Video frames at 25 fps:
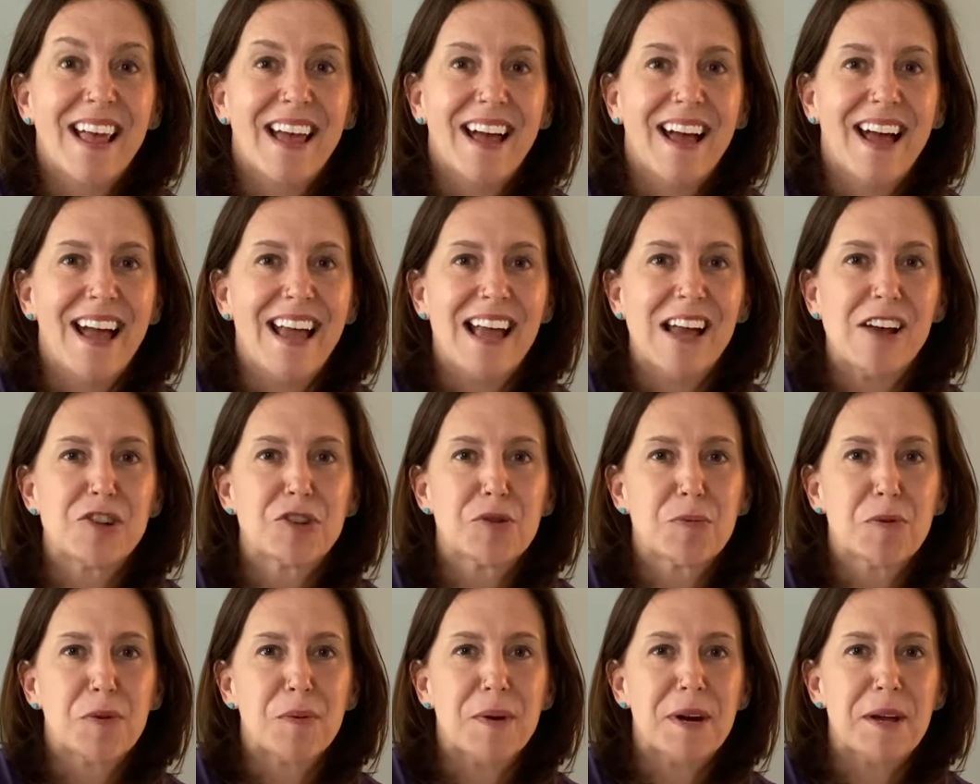Hi,
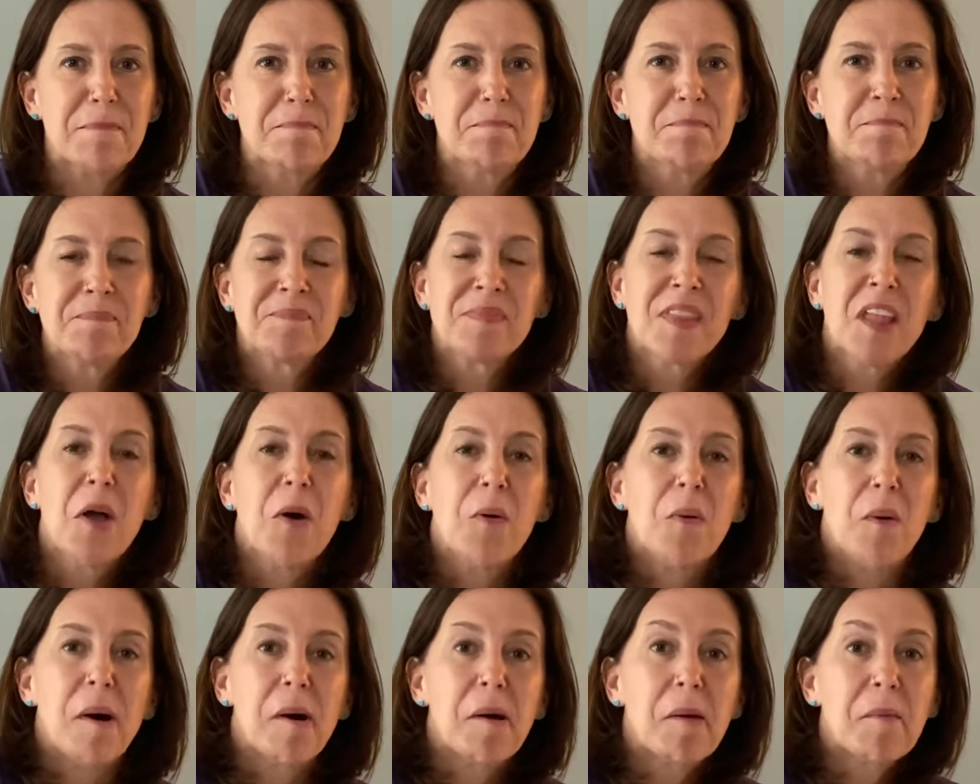Algebra 1.
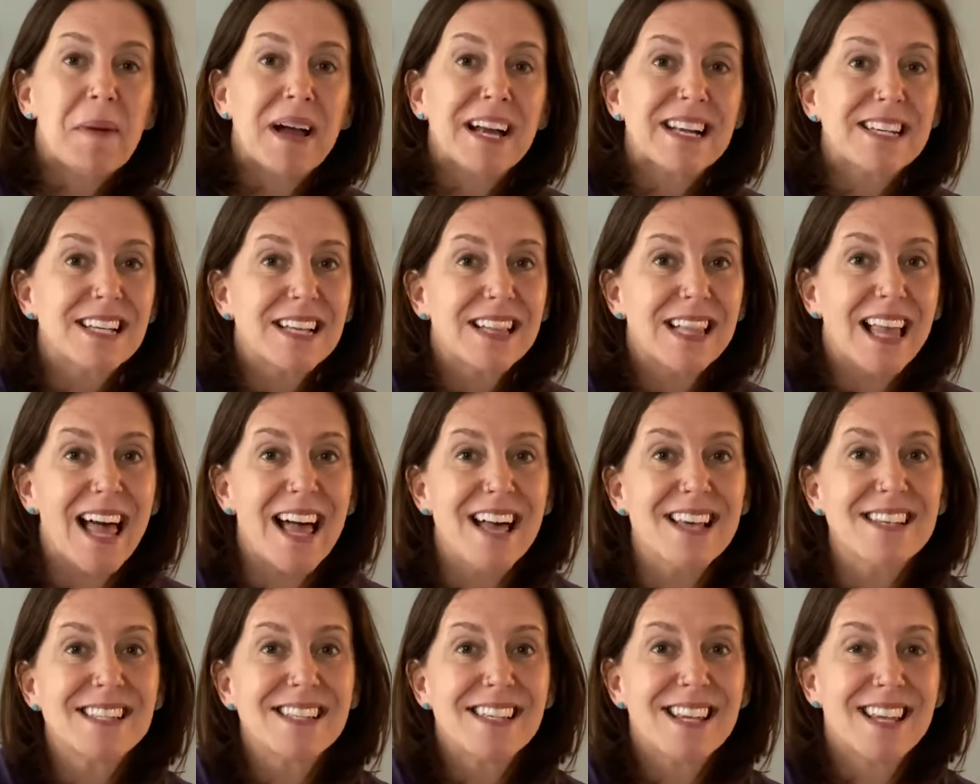Welcome back to
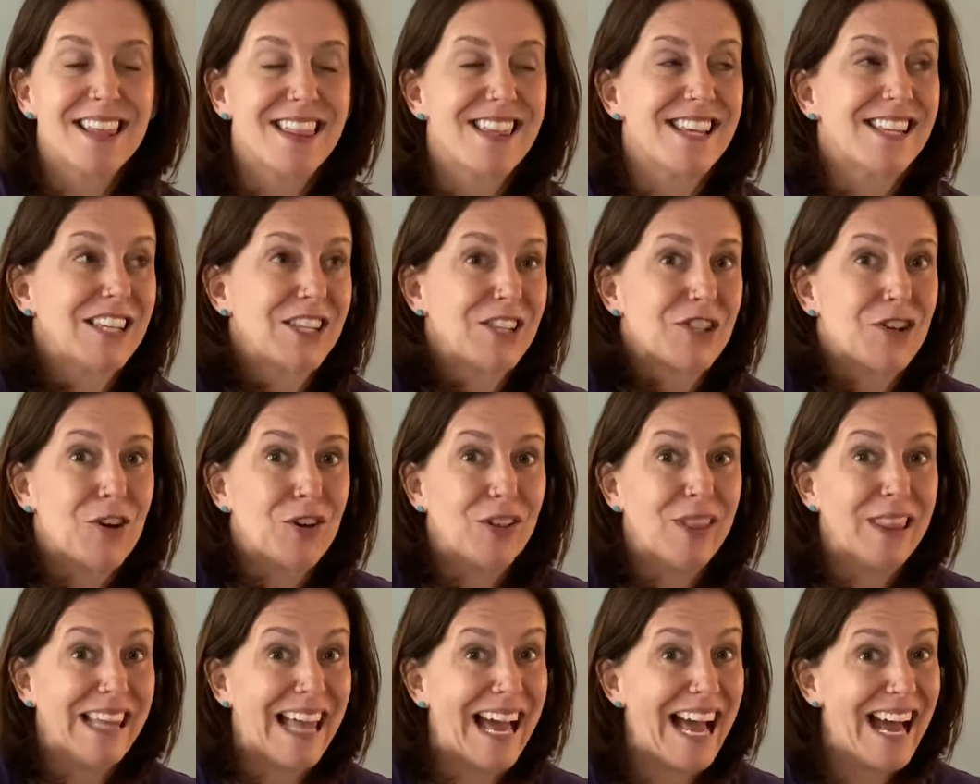class. This is our
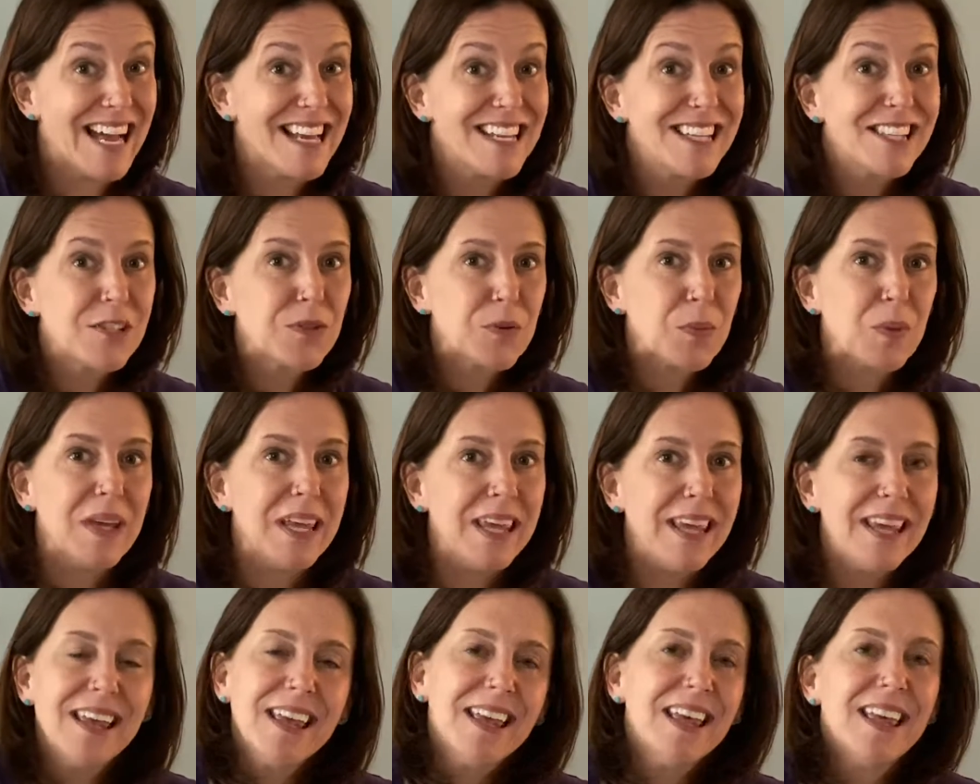last
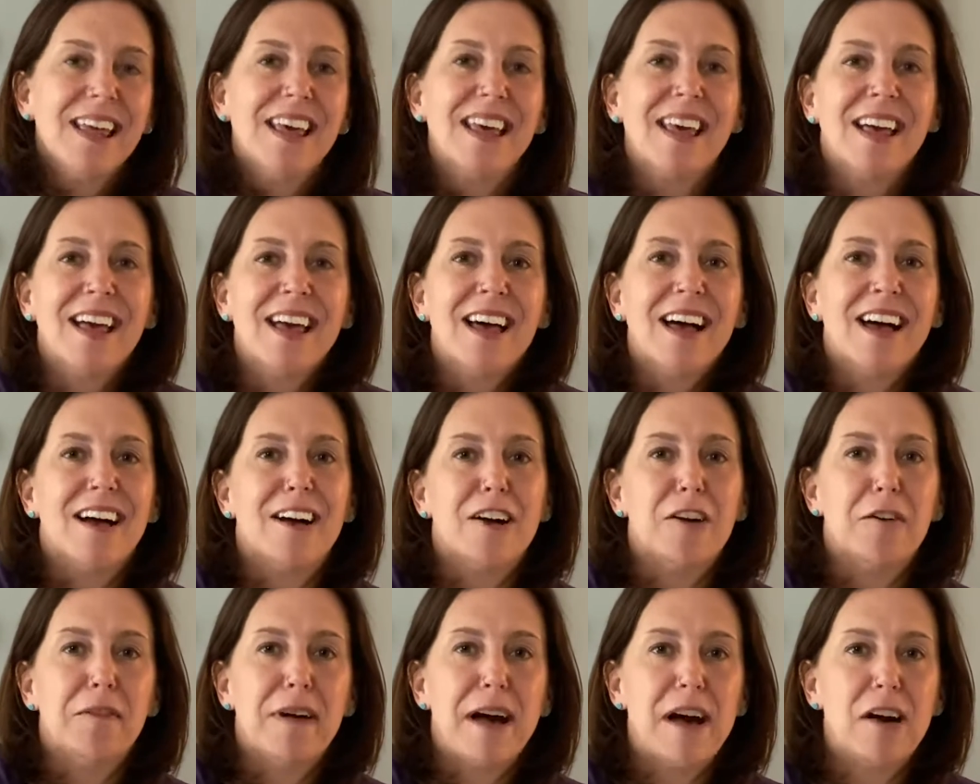week
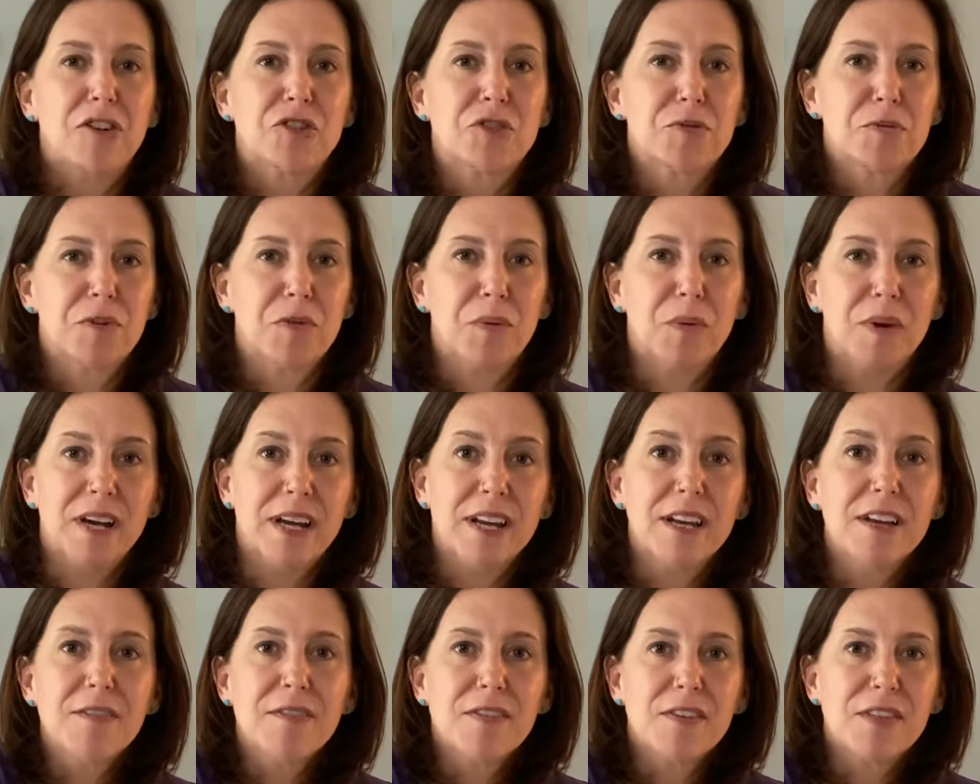of Algebra
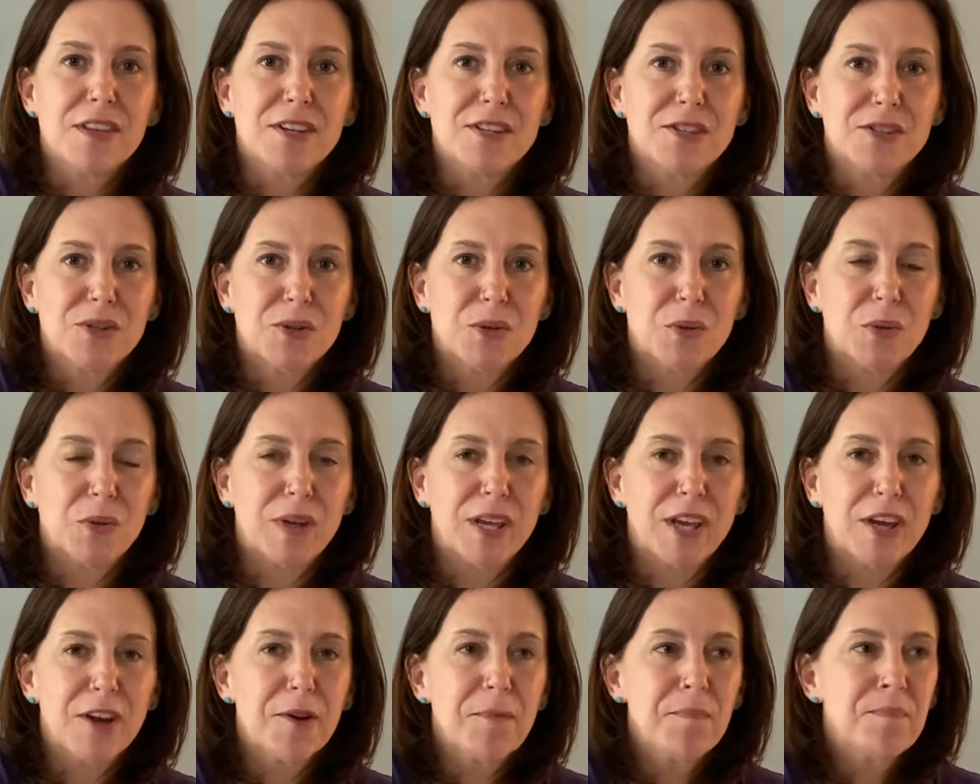1 for this school
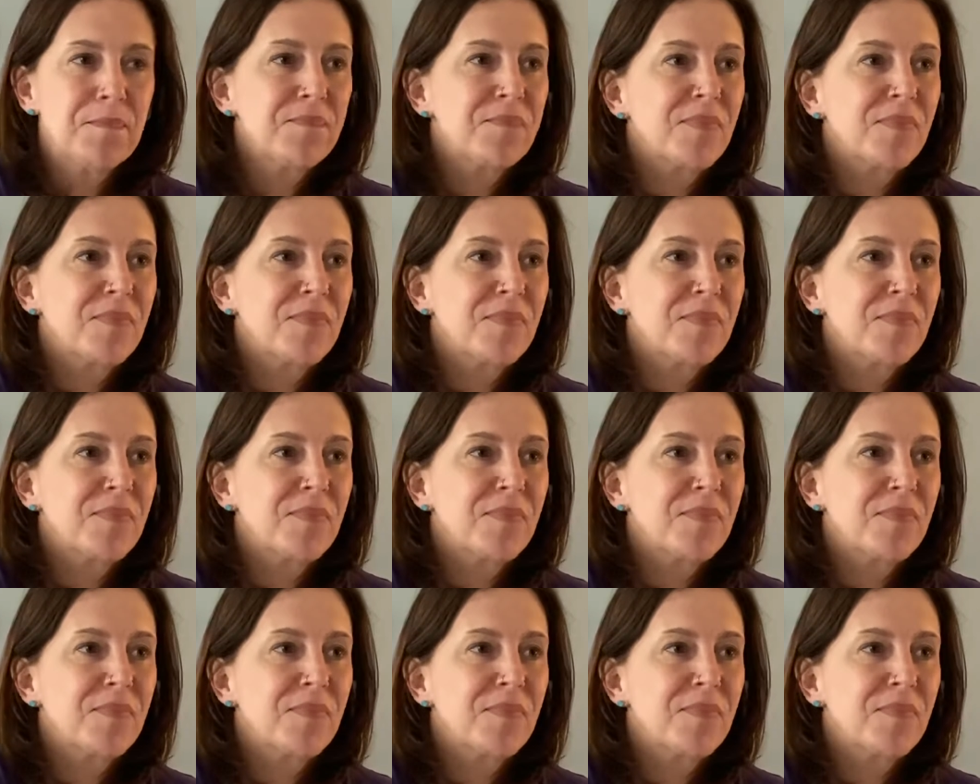year.